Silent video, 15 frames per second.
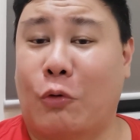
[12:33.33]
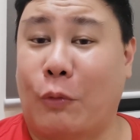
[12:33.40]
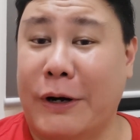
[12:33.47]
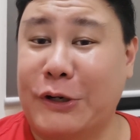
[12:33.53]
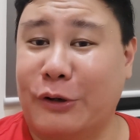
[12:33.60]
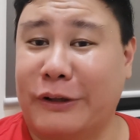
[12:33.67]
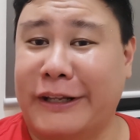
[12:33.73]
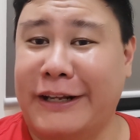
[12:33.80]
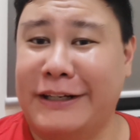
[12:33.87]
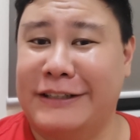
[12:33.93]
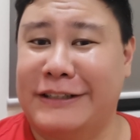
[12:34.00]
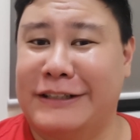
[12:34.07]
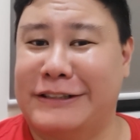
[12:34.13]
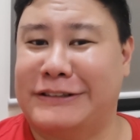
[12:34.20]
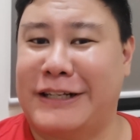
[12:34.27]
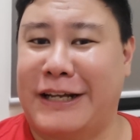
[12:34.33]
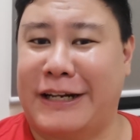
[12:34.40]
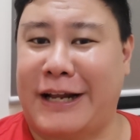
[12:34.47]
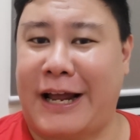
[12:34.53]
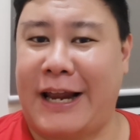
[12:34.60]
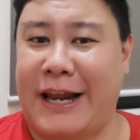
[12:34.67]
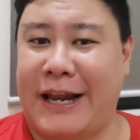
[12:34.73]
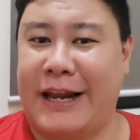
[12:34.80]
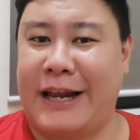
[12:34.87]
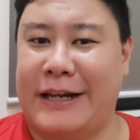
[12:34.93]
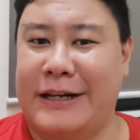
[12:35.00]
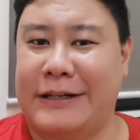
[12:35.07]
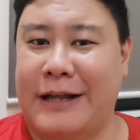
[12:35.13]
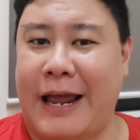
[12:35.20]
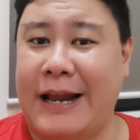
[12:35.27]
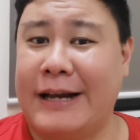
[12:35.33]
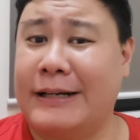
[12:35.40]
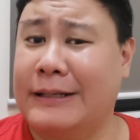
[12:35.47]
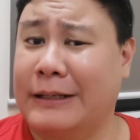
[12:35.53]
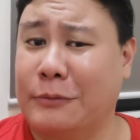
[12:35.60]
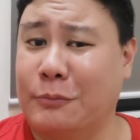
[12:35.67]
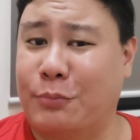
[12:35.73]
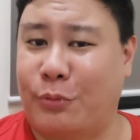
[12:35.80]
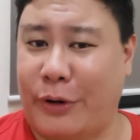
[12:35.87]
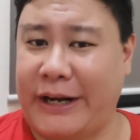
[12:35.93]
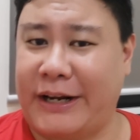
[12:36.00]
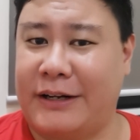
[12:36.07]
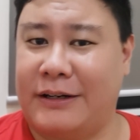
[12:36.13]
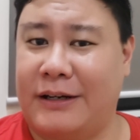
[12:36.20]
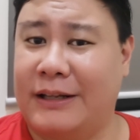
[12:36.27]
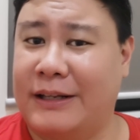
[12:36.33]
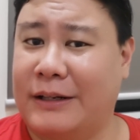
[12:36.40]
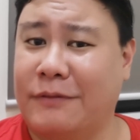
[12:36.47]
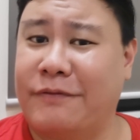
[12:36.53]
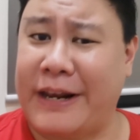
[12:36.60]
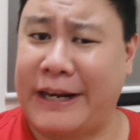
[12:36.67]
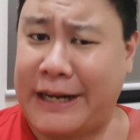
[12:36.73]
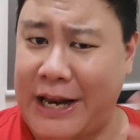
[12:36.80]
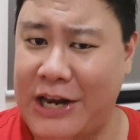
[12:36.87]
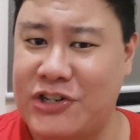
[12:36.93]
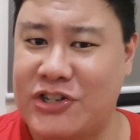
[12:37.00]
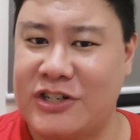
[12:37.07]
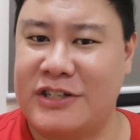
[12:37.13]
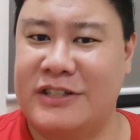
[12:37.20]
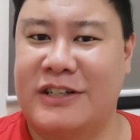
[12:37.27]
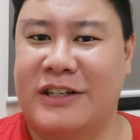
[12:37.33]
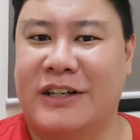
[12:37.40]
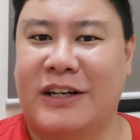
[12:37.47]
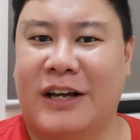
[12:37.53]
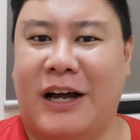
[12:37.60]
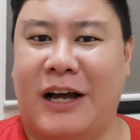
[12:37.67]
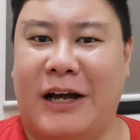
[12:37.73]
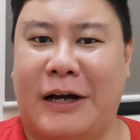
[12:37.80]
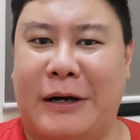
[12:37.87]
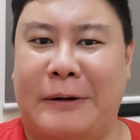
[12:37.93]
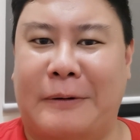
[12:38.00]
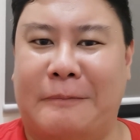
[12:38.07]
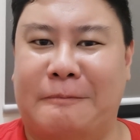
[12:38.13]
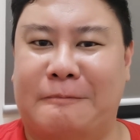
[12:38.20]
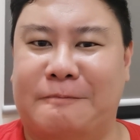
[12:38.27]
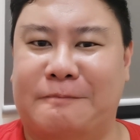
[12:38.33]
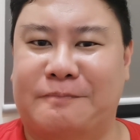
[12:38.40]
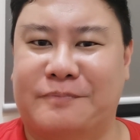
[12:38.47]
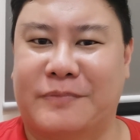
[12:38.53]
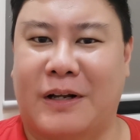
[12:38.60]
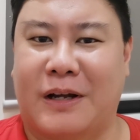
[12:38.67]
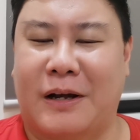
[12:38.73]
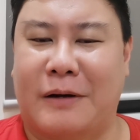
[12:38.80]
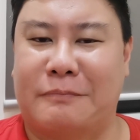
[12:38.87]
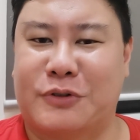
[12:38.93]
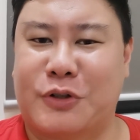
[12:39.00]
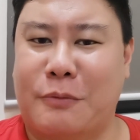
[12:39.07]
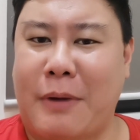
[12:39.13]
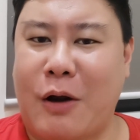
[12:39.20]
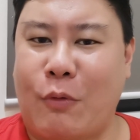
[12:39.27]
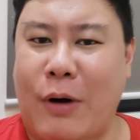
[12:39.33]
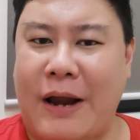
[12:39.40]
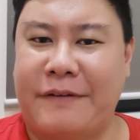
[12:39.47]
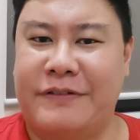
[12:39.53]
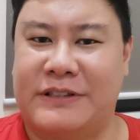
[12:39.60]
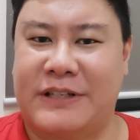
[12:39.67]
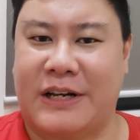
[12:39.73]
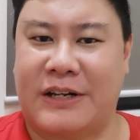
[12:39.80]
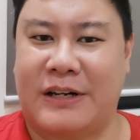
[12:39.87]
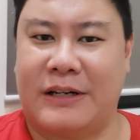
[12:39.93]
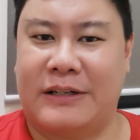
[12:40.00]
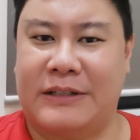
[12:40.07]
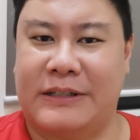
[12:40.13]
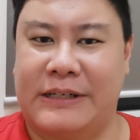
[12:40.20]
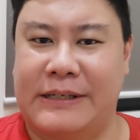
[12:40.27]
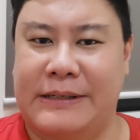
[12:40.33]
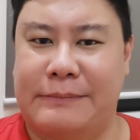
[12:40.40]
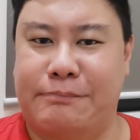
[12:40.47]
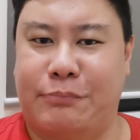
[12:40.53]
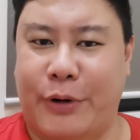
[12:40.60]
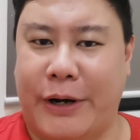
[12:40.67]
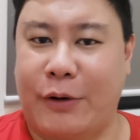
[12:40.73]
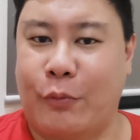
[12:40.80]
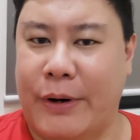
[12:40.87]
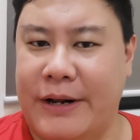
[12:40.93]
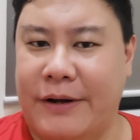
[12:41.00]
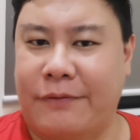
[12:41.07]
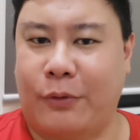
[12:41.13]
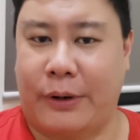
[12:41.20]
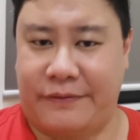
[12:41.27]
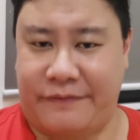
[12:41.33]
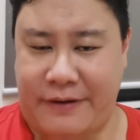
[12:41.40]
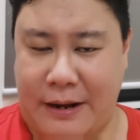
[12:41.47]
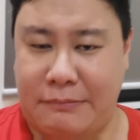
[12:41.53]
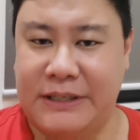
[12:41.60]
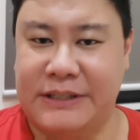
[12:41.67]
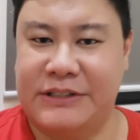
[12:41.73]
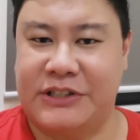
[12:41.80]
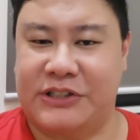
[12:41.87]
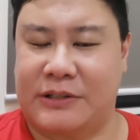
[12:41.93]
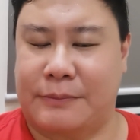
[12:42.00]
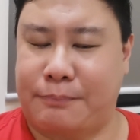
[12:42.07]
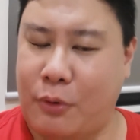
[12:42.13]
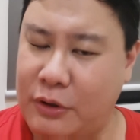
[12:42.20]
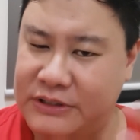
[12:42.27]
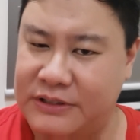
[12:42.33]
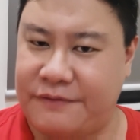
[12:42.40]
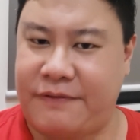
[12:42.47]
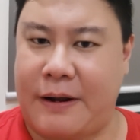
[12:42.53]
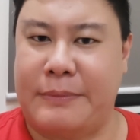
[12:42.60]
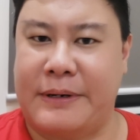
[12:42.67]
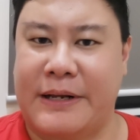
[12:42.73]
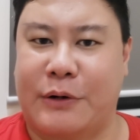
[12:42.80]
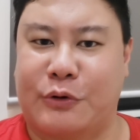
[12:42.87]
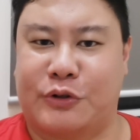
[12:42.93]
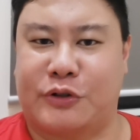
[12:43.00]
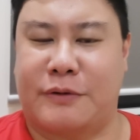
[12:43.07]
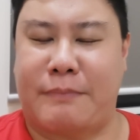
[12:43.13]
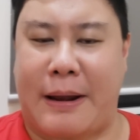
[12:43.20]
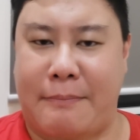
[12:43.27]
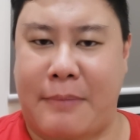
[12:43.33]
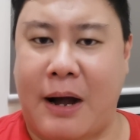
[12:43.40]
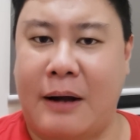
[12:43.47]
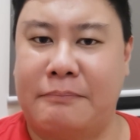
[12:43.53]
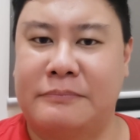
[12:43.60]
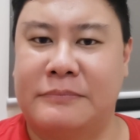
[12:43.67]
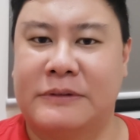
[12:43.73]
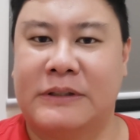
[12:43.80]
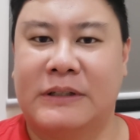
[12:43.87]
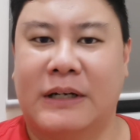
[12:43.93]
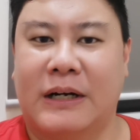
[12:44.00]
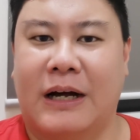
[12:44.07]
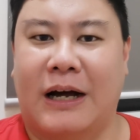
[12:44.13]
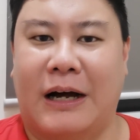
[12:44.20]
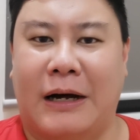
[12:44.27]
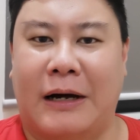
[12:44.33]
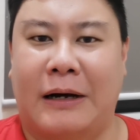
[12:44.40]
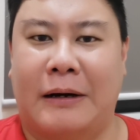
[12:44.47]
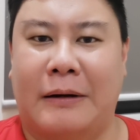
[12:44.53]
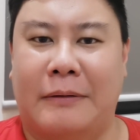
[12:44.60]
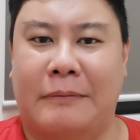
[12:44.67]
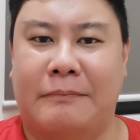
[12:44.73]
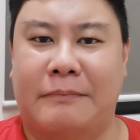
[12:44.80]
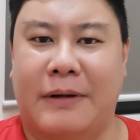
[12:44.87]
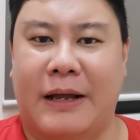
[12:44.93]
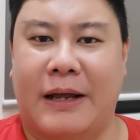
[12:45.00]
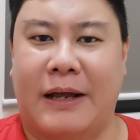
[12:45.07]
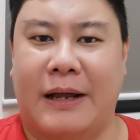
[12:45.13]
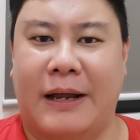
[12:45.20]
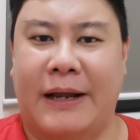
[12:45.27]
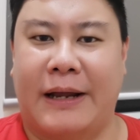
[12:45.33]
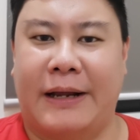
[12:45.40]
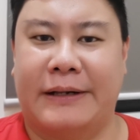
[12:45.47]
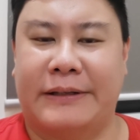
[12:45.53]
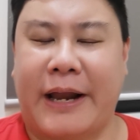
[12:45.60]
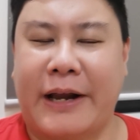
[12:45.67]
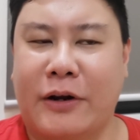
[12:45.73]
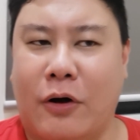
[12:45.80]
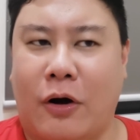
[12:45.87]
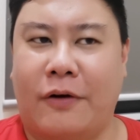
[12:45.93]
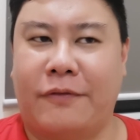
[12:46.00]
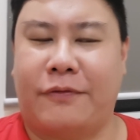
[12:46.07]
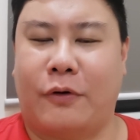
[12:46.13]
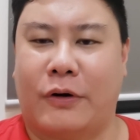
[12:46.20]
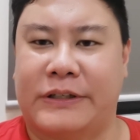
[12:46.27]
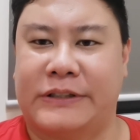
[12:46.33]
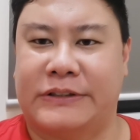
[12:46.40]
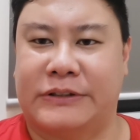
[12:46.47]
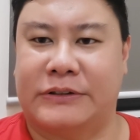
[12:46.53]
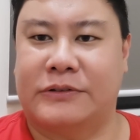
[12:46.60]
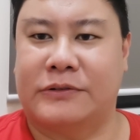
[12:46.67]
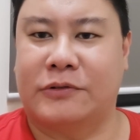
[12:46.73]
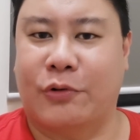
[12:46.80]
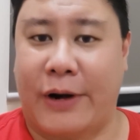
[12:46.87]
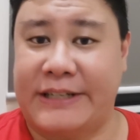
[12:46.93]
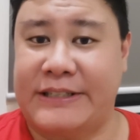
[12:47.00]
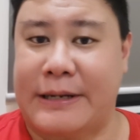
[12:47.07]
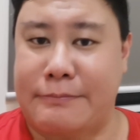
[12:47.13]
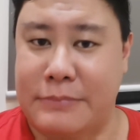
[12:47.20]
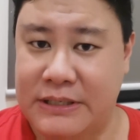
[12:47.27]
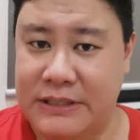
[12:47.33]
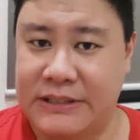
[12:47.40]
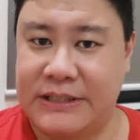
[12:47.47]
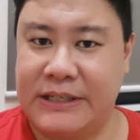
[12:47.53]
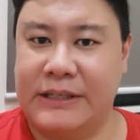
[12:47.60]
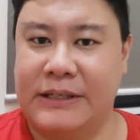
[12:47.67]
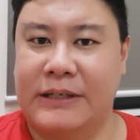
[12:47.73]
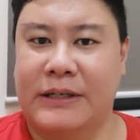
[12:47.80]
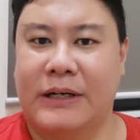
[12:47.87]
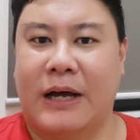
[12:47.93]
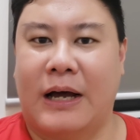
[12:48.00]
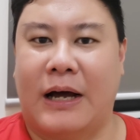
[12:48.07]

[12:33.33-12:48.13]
One good thing is that I had a little break, a little vacation. So my wife is the breadwinner for the family. She supports the family and also my mom. And thank God for his grace and mercy.